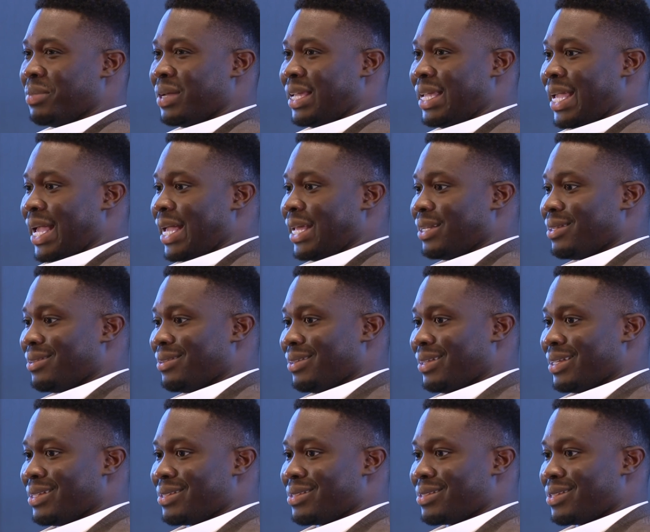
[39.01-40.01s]
but yet
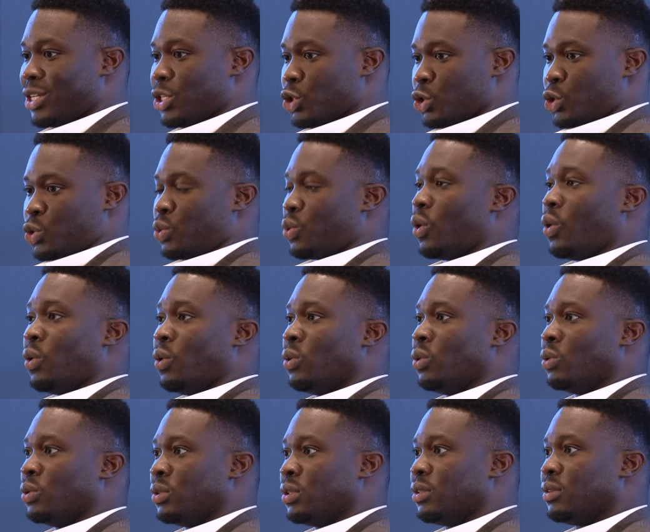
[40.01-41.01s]
this
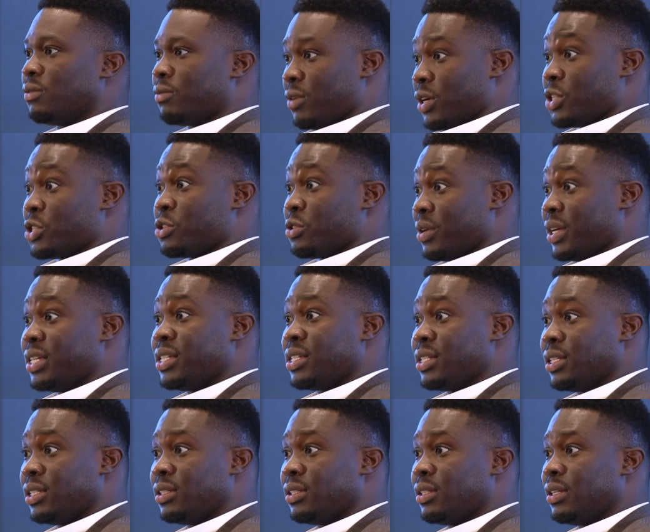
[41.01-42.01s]
controlled
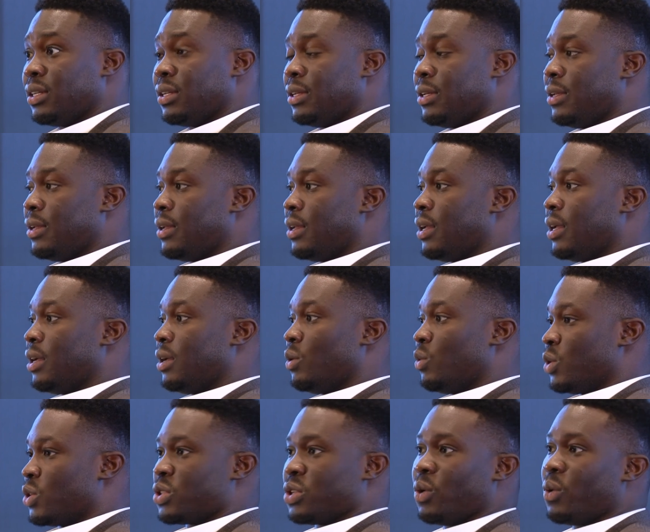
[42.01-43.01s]
frustration
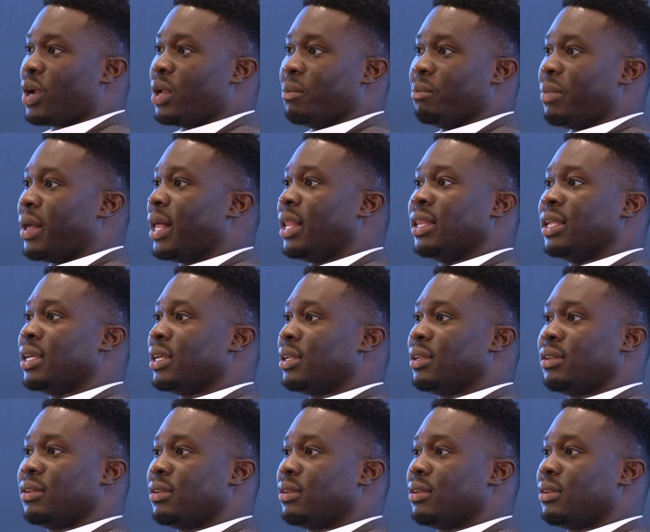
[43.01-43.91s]
was so compelling.